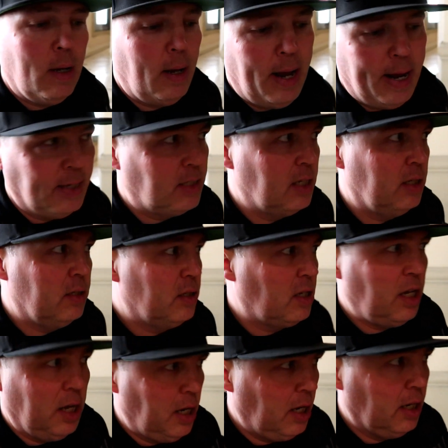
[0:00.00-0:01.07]
aces,
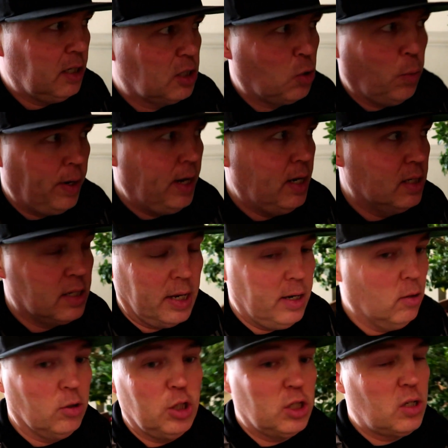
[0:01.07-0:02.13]
kings, queens, and
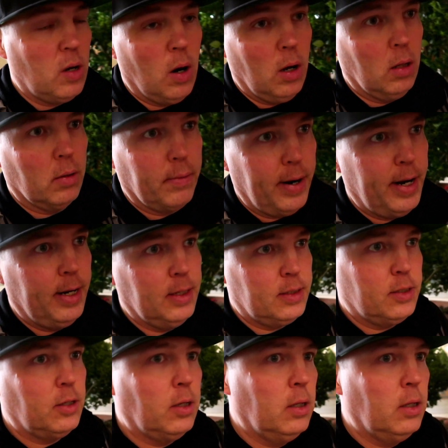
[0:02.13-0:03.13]
he'll just call a raise.